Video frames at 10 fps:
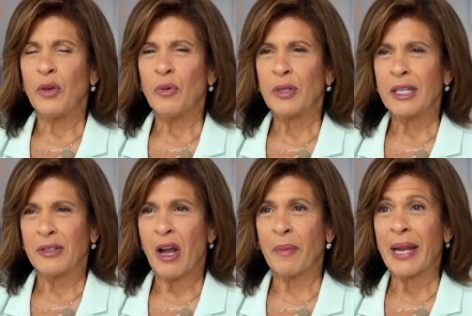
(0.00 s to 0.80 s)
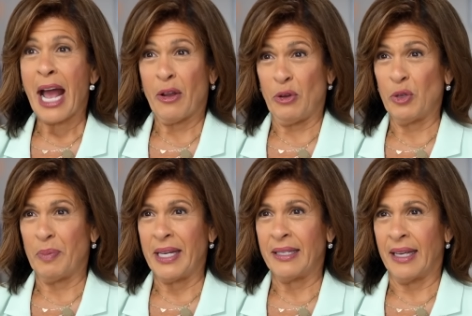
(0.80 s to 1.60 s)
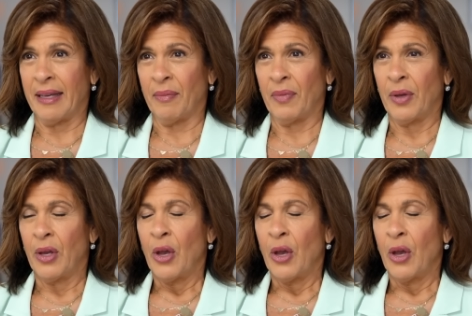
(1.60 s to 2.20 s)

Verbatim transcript: You were t- talking about how you speak to him.